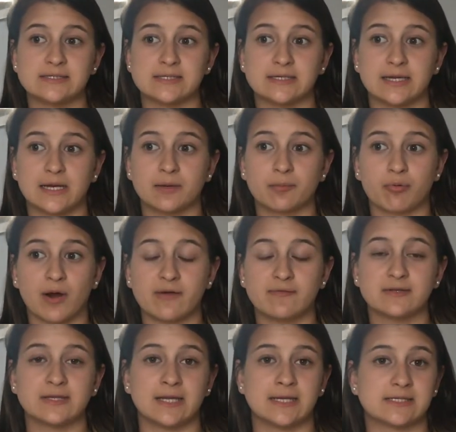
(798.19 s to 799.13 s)
to get a
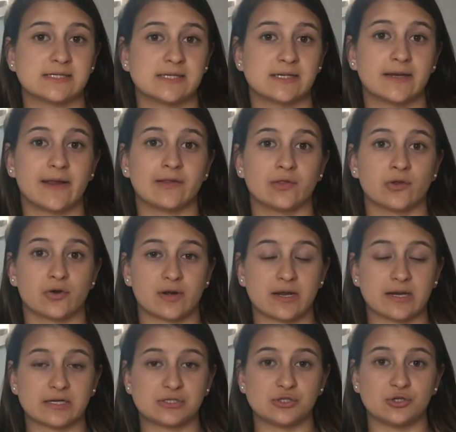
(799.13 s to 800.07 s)
private lesson and learn
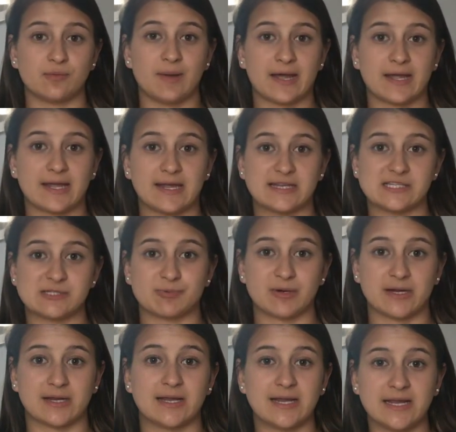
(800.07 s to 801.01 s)
how to do a back
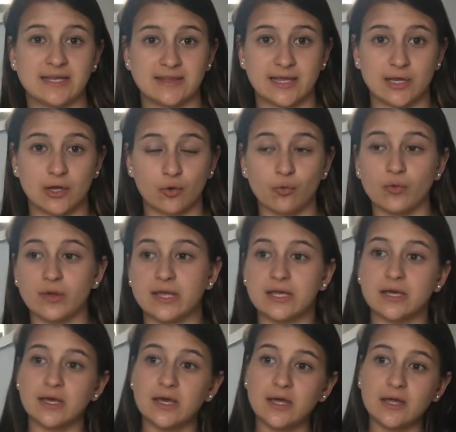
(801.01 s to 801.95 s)
handspring in like a
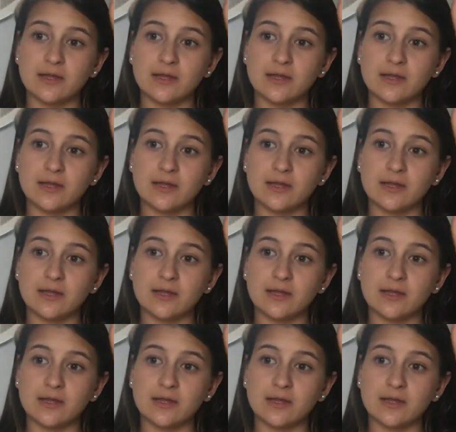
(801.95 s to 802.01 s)
week.